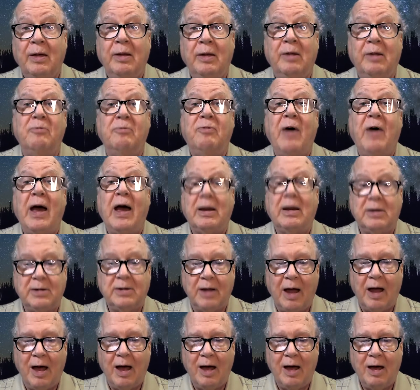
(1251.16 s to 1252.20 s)
in fact,
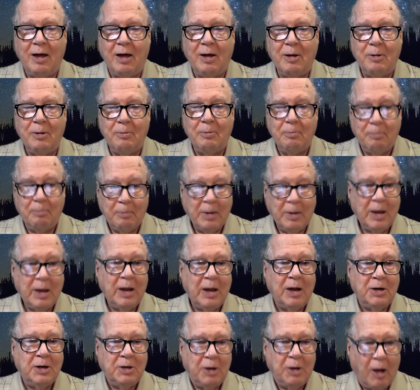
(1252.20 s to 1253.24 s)
on
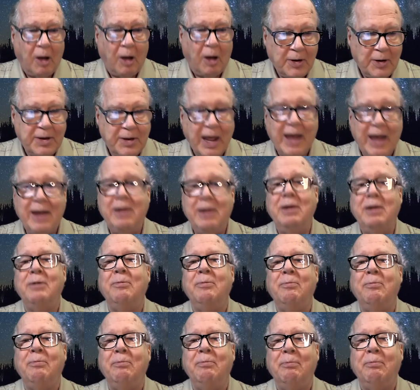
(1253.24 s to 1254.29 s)
the day
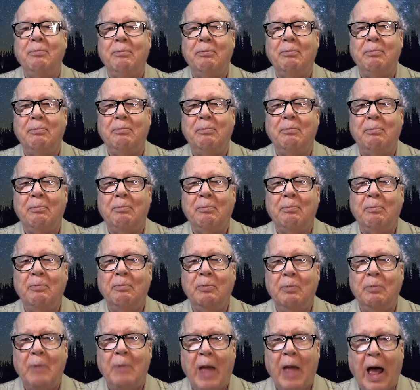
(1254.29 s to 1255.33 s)

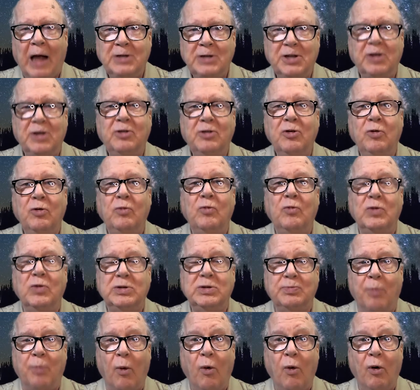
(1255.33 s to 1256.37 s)
Isaac Newton was
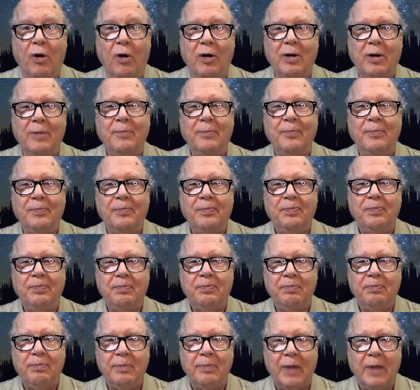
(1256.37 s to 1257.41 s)
born,
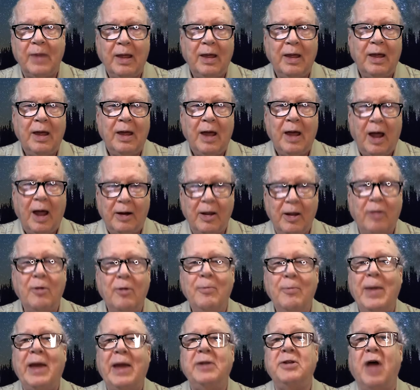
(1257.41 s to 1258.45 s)
another
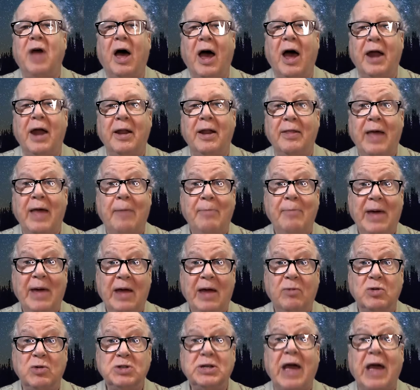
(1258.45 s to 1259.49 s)
man died, and that
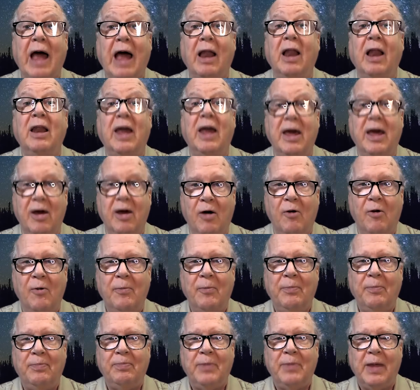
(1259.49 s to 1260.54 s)
man was Galileo.
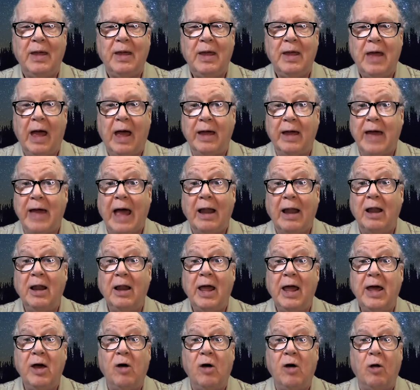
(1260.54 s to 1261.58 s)
And
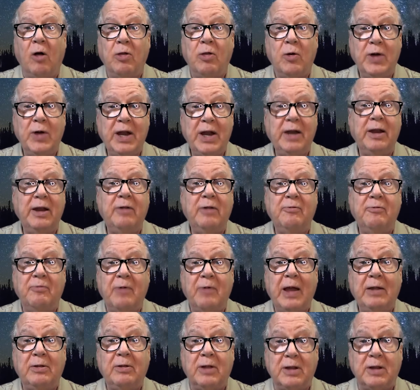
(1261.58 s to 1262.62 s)
Galileo, although he didn't
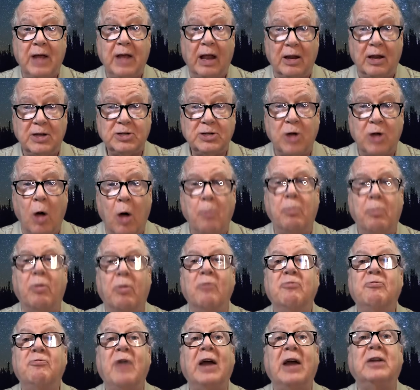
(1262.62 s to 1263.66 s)
invent the telescope,
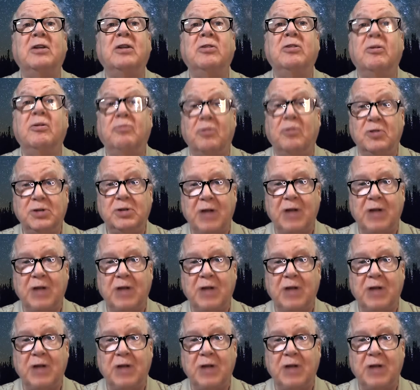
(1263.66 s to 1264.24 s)
perfected the first